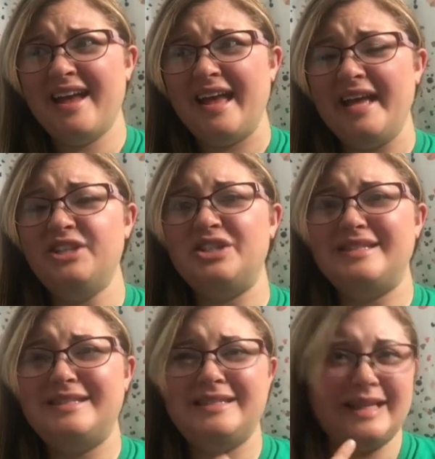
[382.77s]
it
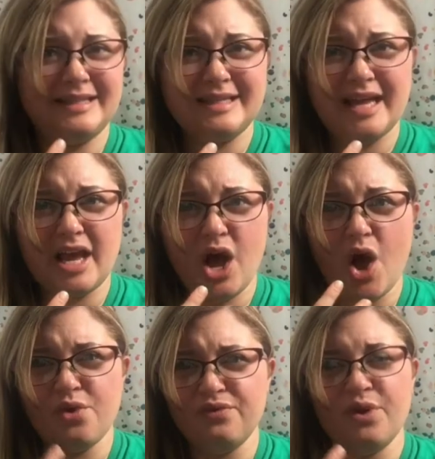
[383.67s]
just doesn't
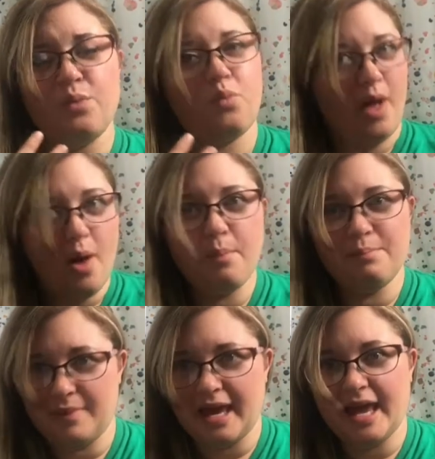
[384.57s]

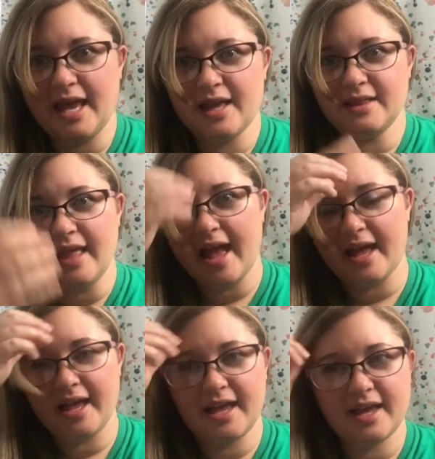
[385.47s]
overwhelm me,
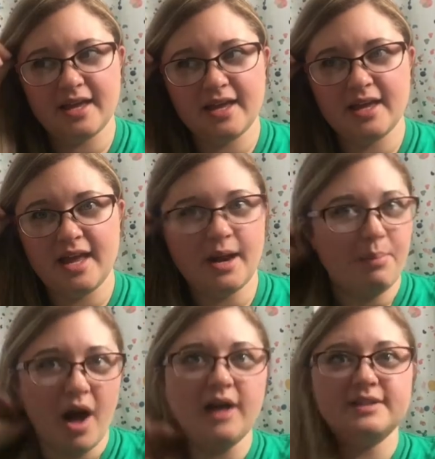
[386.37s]
like, in a
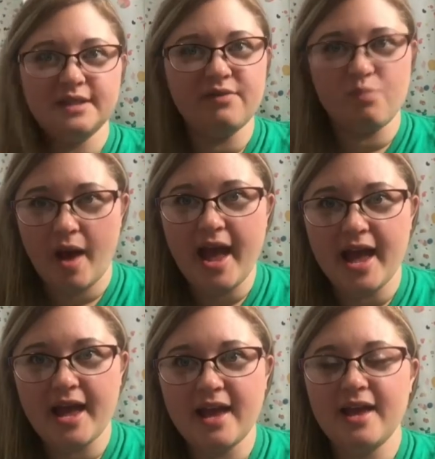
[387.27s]
positive
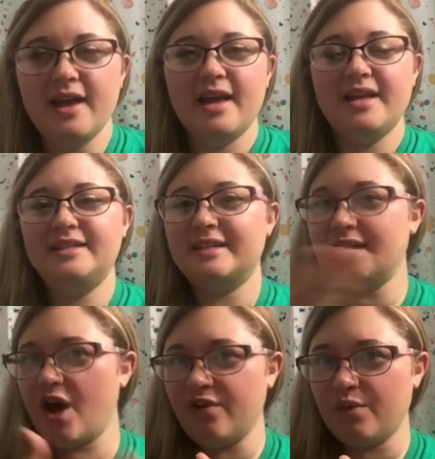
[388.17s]
way. It
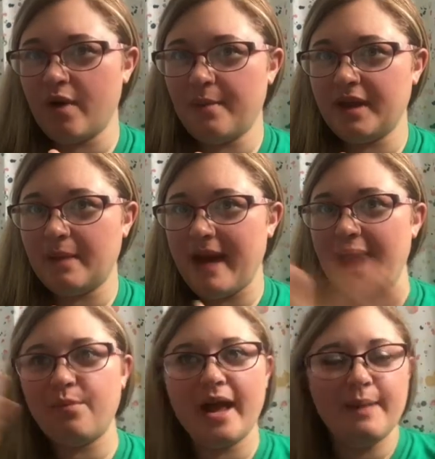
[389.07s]
doesn't overwhelm me in a
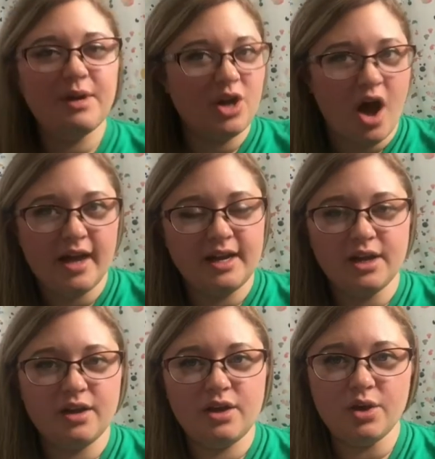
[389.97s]
bad way, but not in a
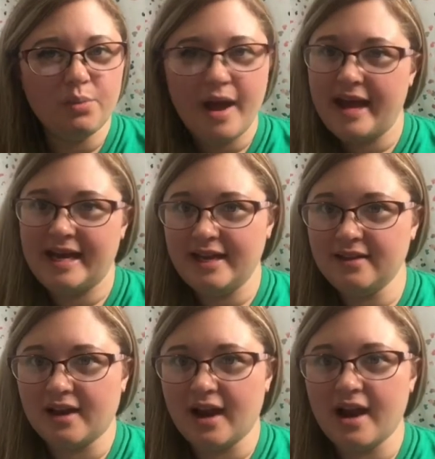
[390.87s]
good way
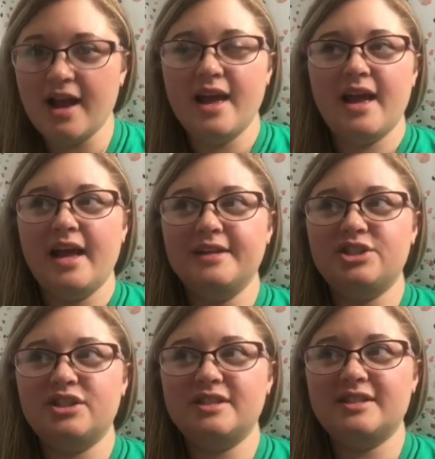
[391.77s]
either. It's
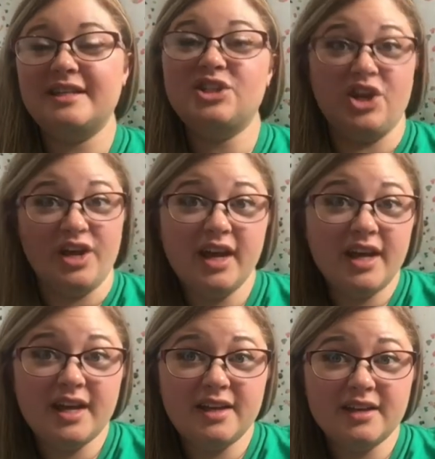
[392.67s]
just, it's
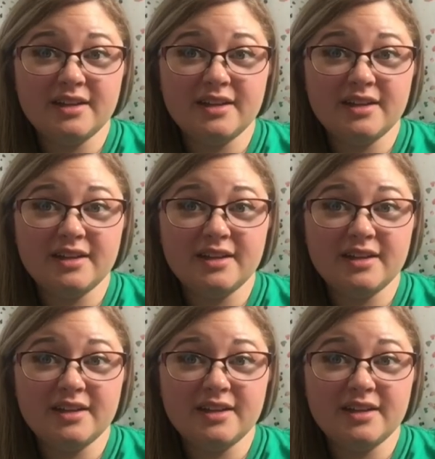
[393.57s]
good.